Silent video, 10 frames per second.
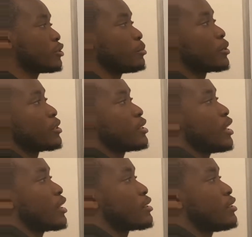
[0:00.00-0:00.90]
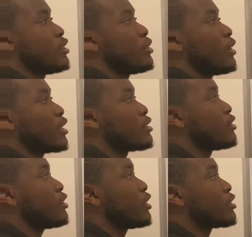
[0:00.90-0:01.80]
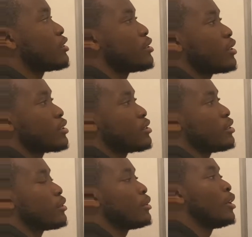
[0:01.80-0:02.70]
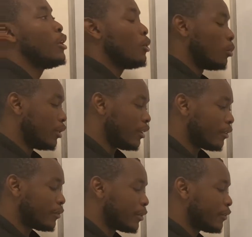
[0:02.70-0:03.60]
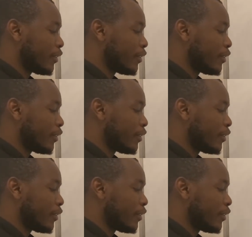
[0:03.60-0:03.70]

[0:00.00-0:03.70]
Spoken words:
because x0 will never verify.